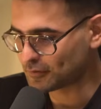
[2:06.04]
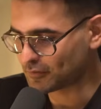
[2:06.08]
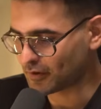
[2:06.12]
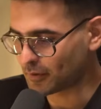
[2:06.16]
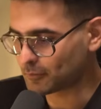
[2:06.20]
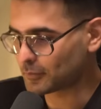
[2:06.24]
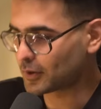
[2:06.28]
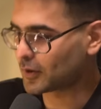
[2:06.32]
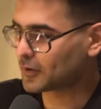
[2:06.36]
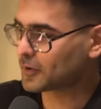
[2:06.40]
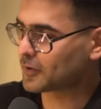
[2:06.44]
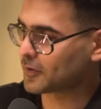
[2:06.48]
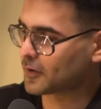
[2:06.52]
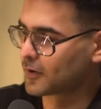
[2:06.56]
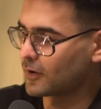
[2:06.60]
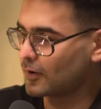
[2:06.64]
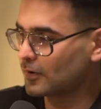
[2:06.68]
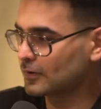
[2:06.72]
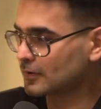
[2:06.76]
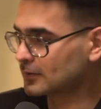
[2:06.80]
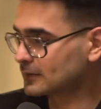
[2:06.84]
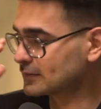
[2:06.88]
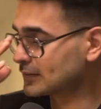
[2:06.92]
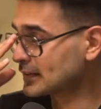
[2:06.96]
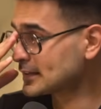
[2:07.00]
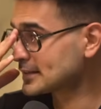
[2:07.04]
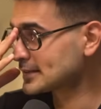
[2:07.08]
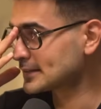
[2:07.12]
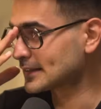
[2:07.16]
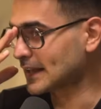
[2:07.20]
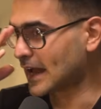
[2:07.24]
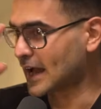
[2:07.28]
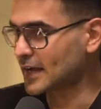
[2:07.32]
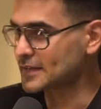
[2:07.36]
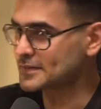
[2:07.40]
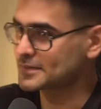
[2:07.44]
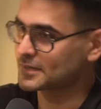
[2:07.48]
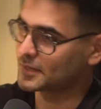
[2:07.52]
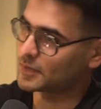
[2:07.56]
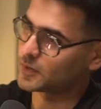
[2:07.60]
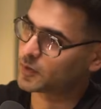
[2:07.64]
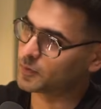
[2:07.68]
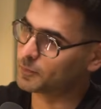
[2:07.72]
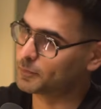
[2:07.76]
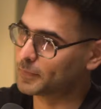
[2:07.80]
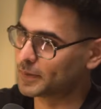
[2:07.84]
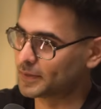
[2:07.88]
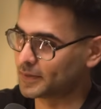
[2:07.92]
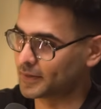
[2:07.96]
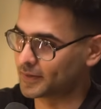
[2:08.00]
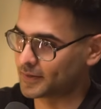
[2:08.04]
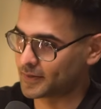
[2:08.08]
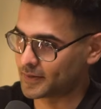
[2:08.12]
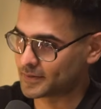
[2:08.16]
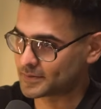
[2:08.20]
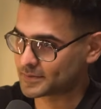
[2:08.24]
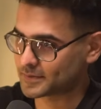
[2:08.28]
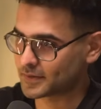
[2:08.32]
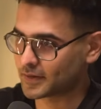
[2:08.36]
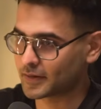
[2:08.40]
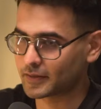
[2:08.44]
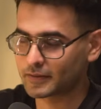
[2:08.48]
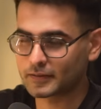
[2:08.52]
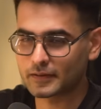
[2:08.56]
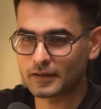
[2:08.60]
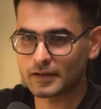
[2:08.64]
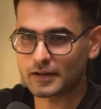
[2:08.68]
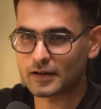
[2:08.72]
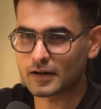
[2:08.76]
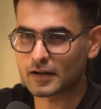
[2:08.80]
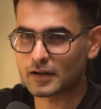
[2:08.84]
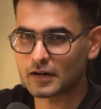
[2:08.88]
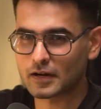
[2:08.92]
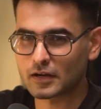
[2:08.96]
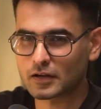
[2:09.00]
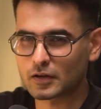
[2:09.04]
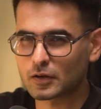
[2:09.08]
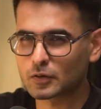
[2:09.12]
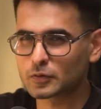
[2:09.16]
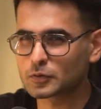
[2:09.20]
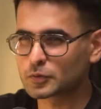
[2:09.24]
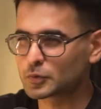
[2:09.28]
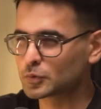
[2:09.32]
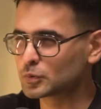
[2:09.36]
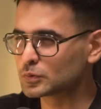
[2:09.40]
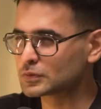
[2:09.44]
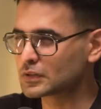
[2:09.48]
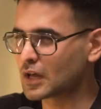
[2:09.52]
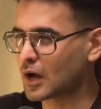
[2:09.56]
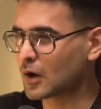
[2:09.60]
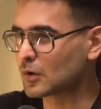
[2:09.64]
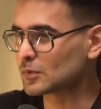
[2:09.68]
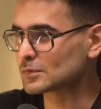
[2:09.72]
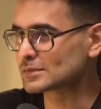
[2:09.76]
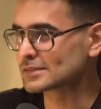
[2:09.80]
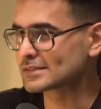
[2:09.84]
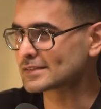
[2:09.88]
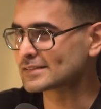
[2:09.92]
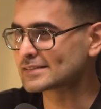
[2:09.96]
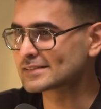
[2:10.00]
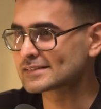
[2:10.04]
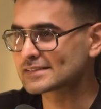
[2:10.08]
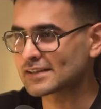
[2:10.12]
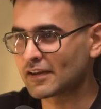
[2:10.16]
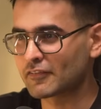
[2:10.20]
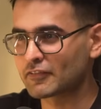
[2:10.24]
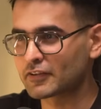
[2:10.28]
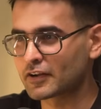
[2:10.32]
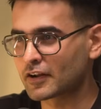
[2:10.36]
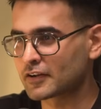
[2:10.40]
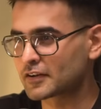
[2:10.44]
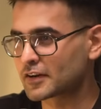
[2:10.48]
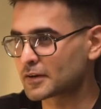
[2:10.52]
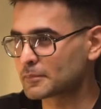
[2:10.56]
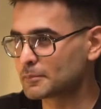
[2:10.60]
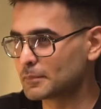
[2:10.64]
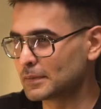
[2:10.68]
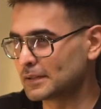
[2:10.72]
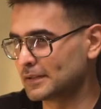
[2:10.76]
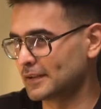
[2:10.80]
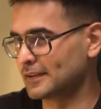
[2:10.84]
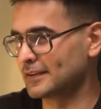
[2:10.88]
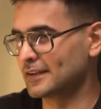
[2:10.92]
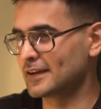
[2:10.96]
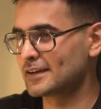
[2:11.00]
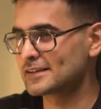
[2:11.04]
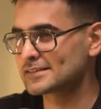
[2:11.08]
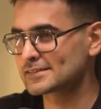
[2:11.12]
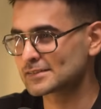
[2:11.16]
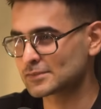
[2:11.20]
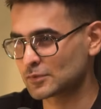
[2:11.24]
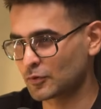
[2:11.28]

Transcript: If I'm not wrong, the stats around billionaires, right? There are around 2,700 billionaires